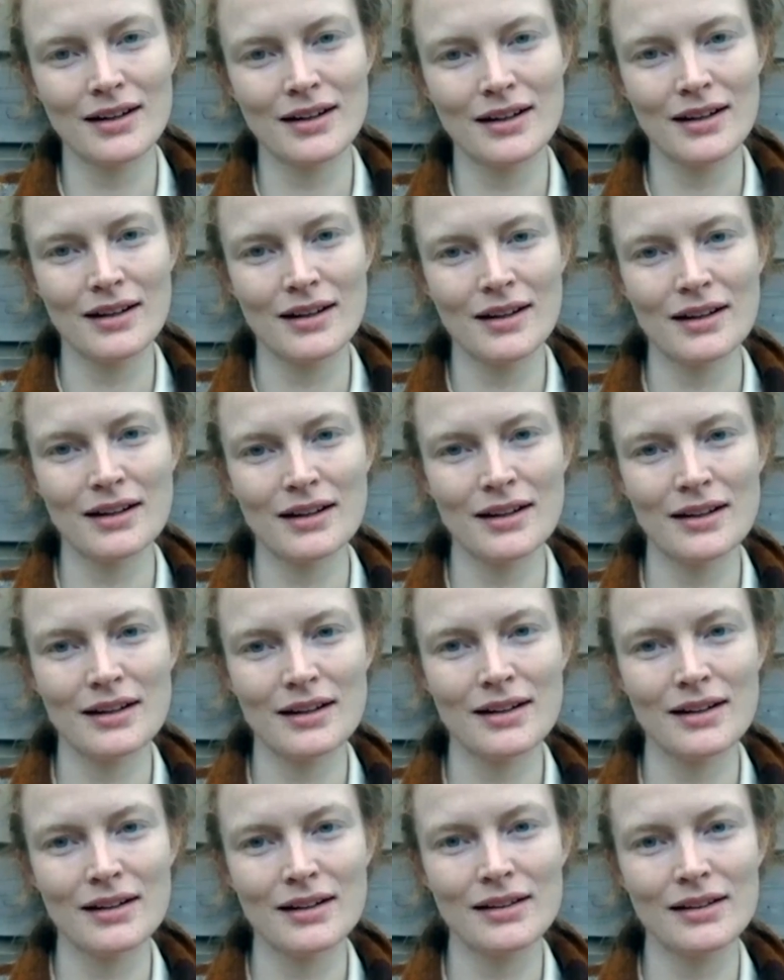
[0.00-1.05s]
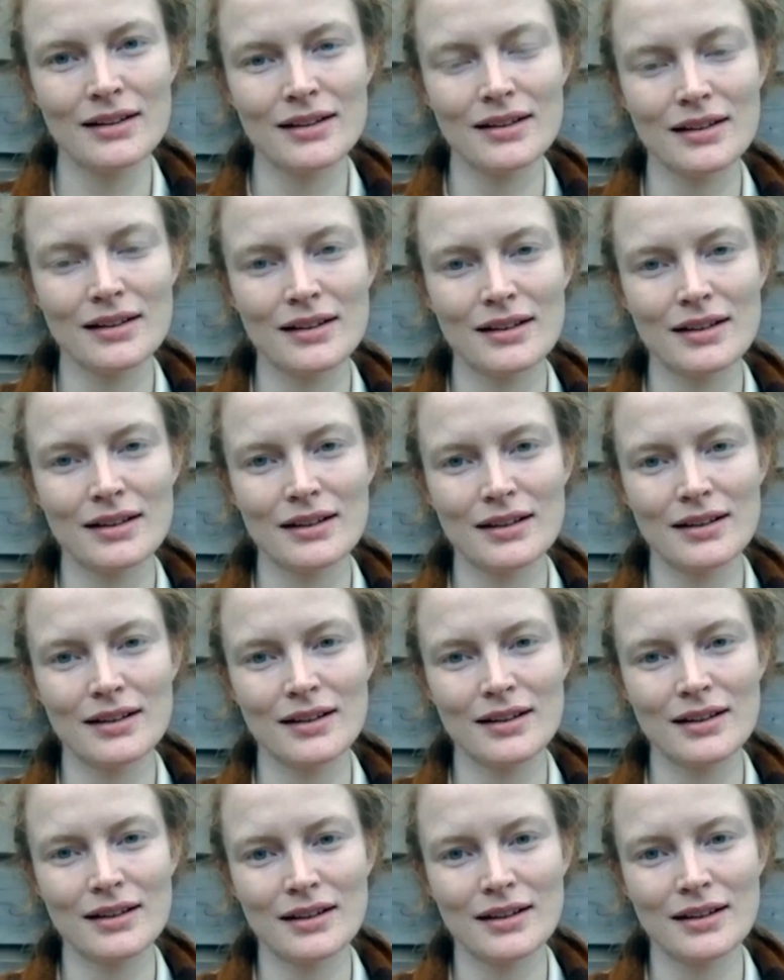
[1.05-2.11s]

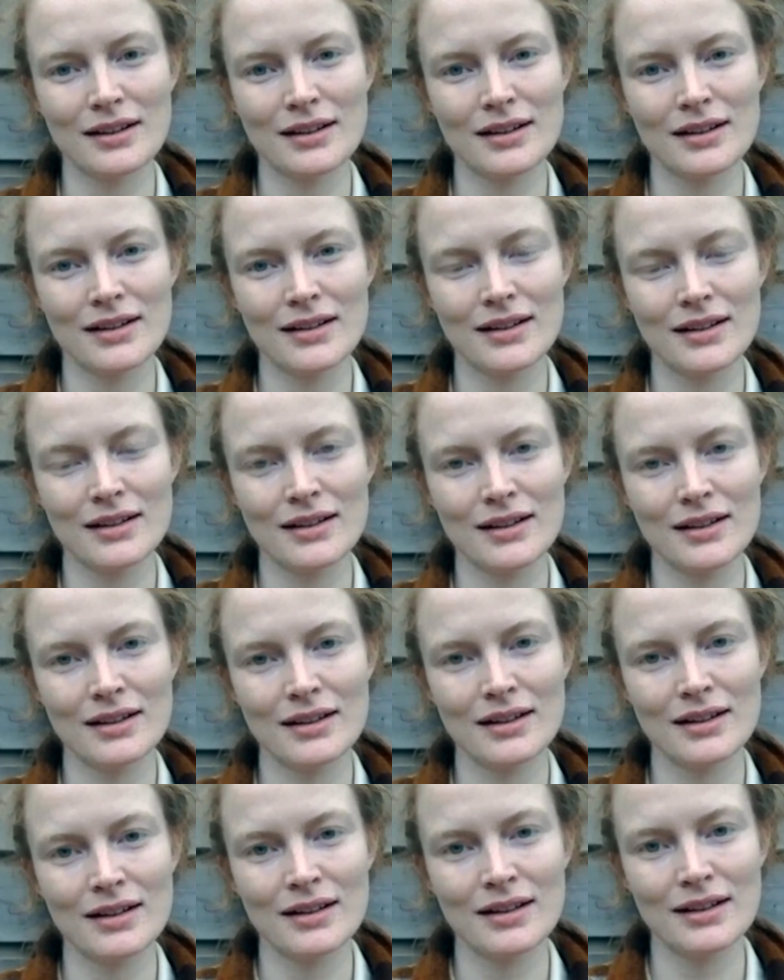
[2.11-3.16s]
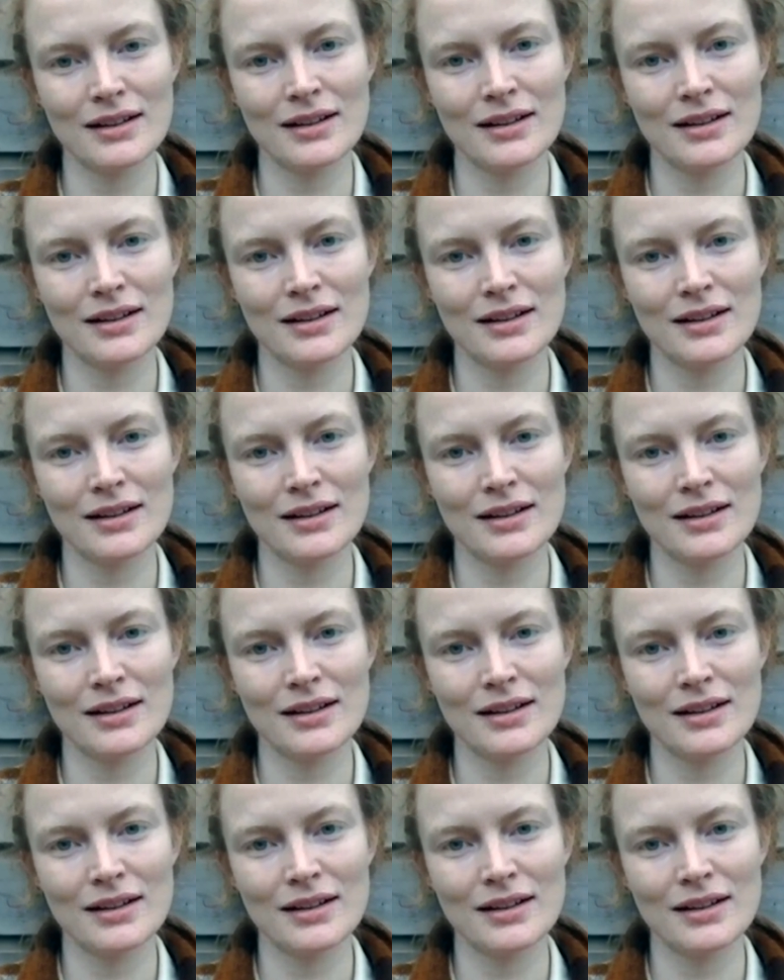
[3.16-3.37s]
This person isn't speaking.